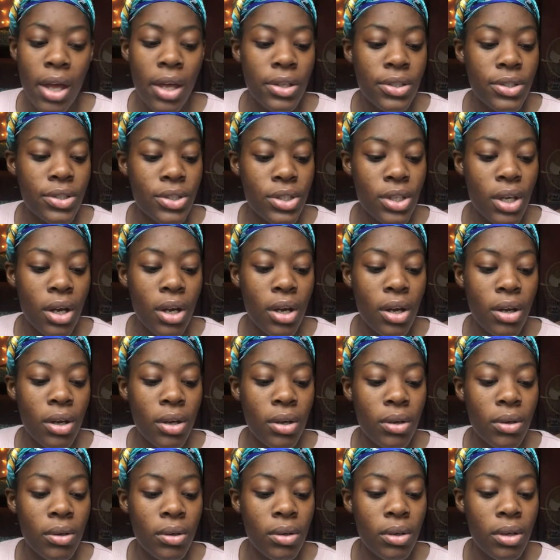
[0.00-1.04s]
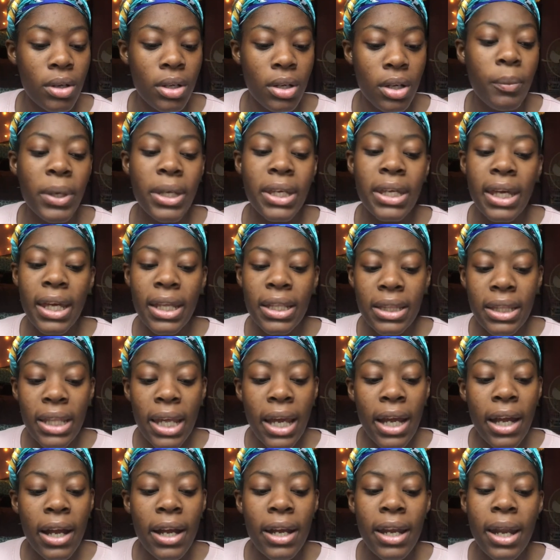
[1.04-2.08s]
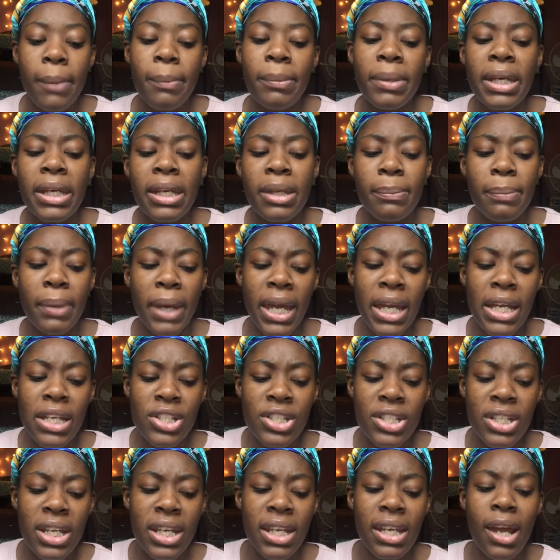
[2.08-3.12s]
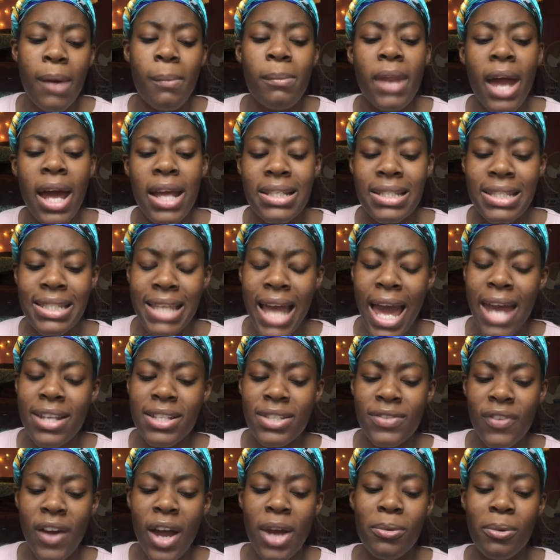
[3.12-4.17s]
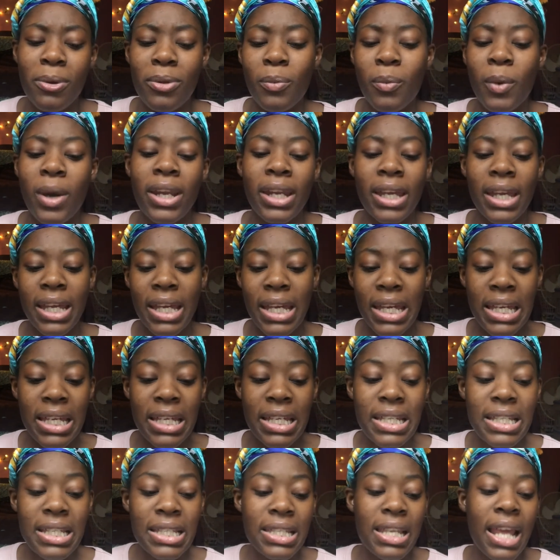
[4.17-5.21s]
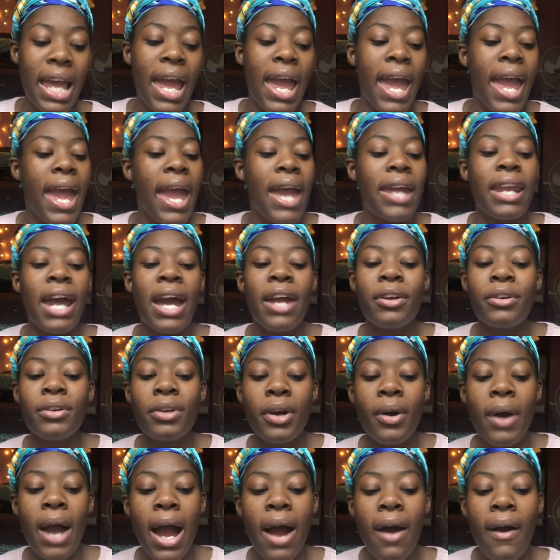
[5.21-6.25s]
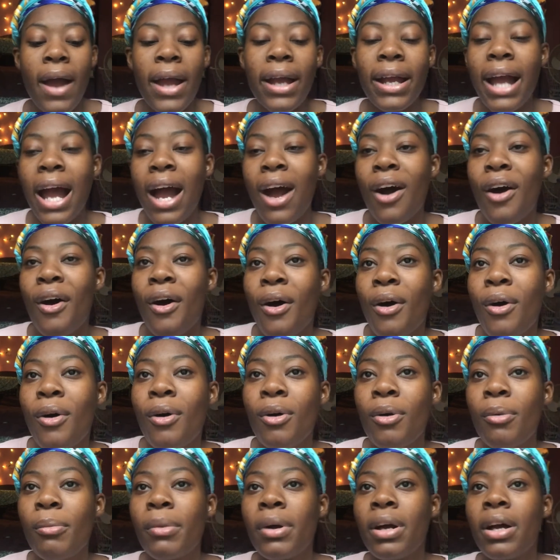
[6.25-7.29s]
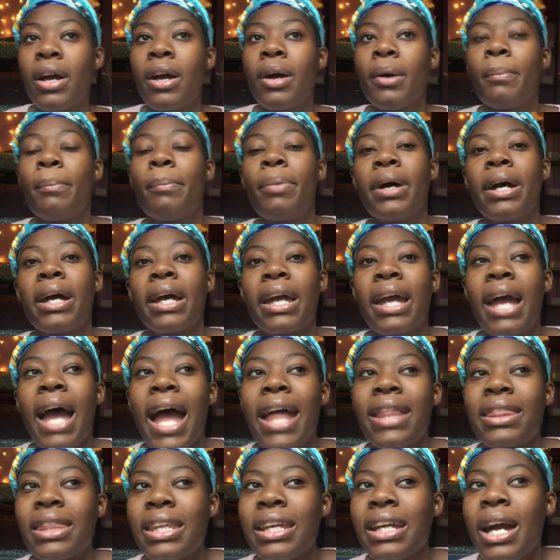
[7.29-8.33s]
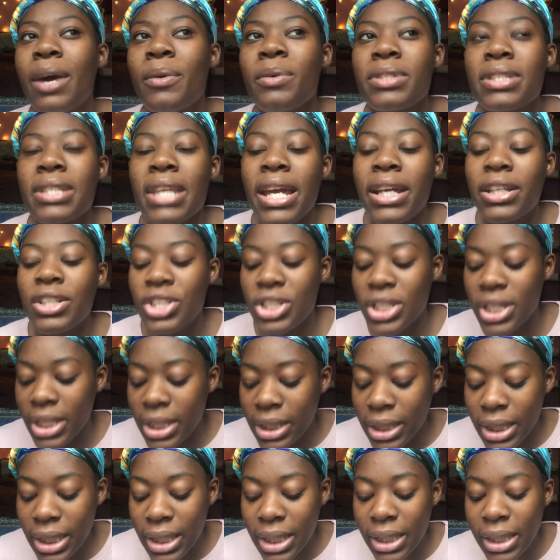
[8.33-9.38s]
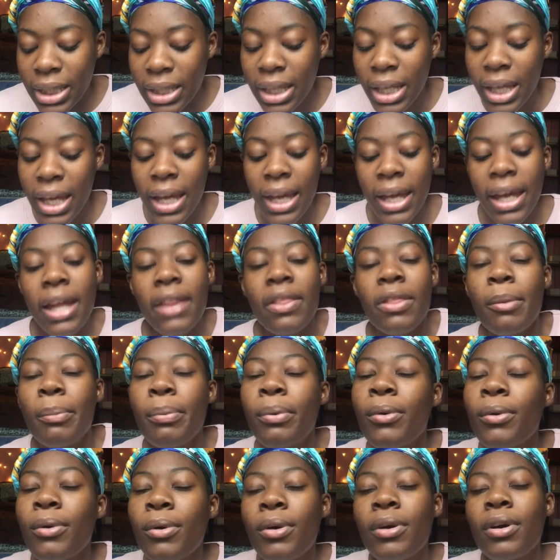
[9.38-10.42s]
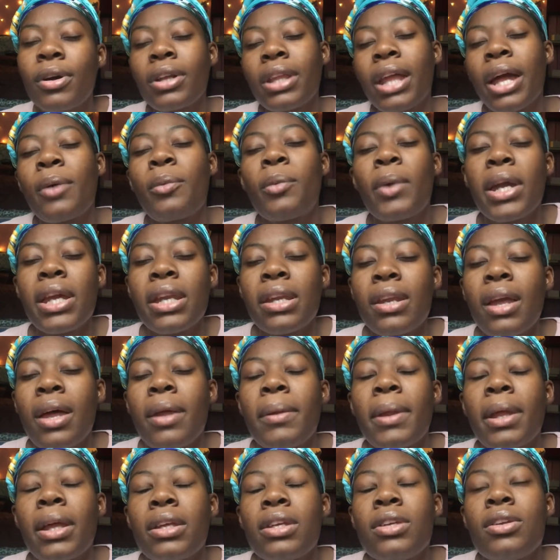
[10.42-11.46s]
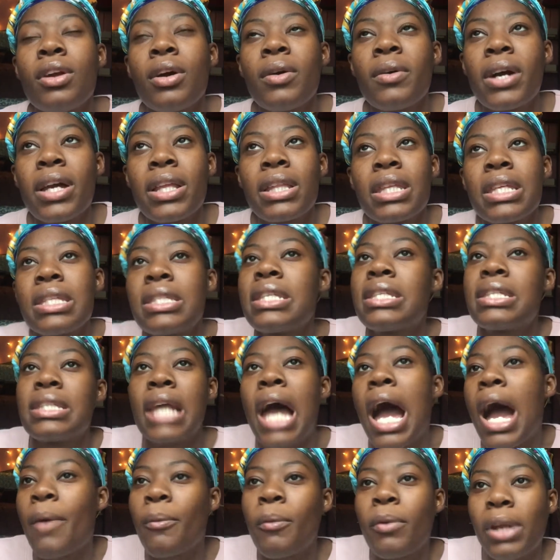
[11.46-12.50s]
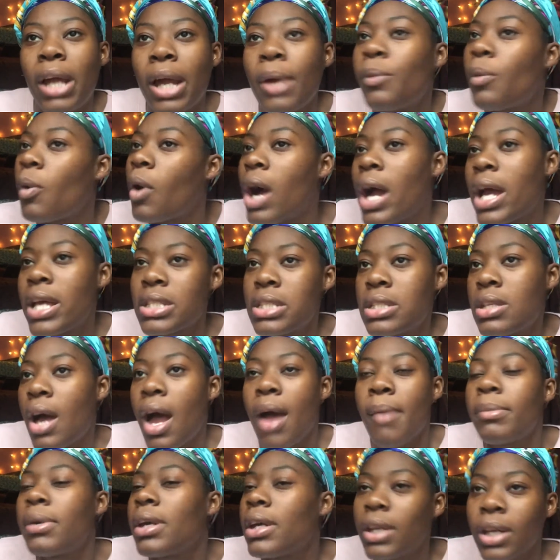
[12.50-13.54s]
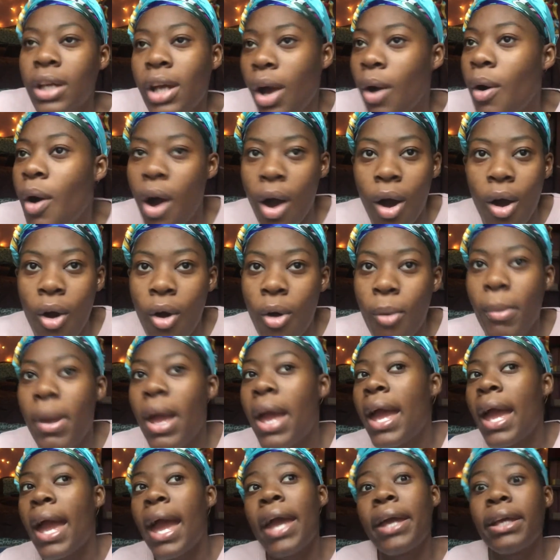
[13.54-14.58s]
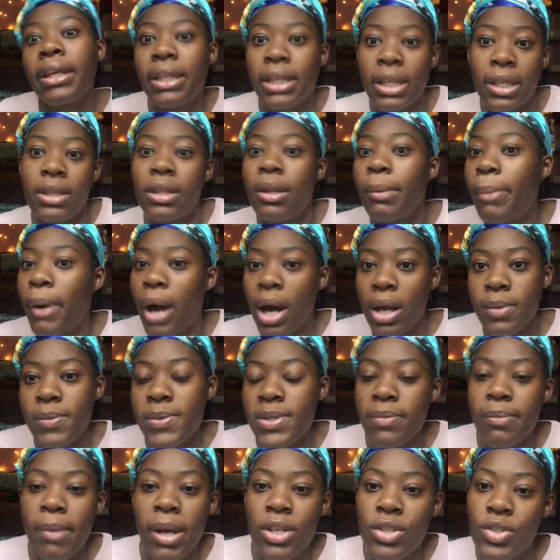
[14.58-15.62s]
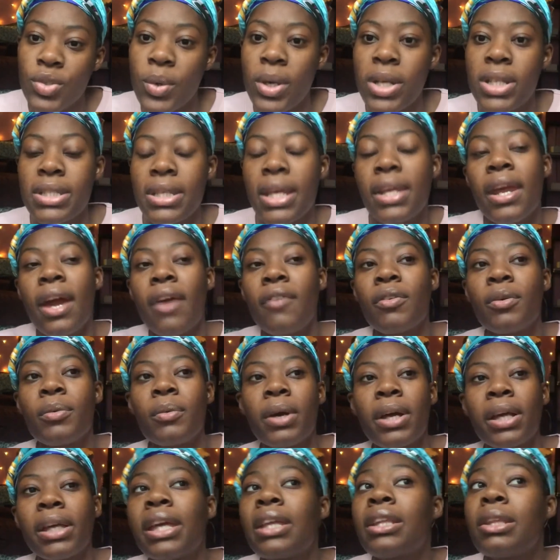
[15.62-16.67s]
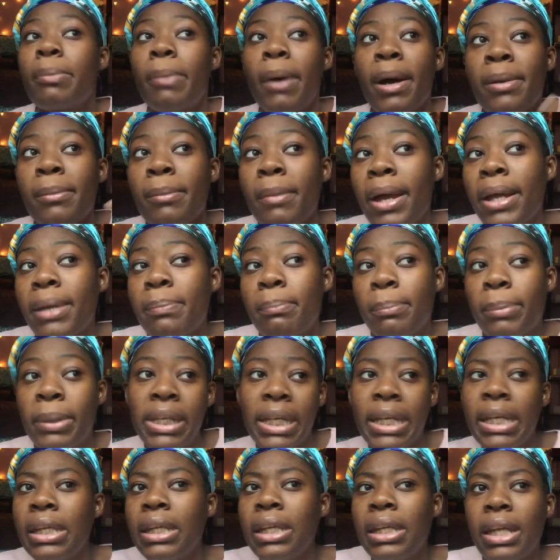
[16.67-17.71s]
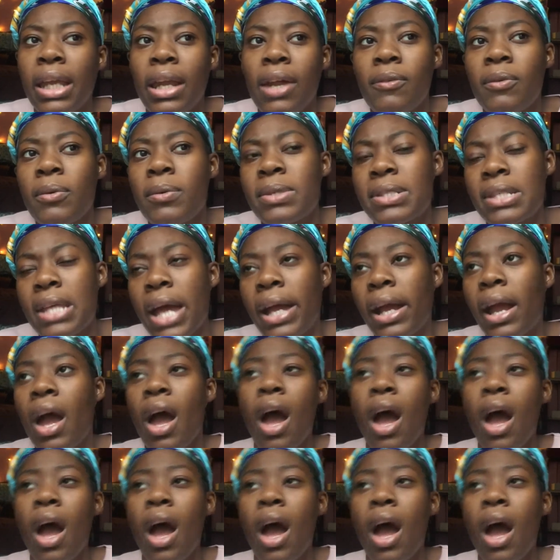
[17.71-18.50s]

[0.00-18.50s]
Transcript: So we get there and I'm being impatient and I'm not satisfied with what is and I don't know how I got home, but I think I was like chilling in the pool or like waiting on like, you know what, this is not what I want. So I'm gonna go home and get the bottoms of my shorts and everyone get the bottom of my bikini. And everyone's like,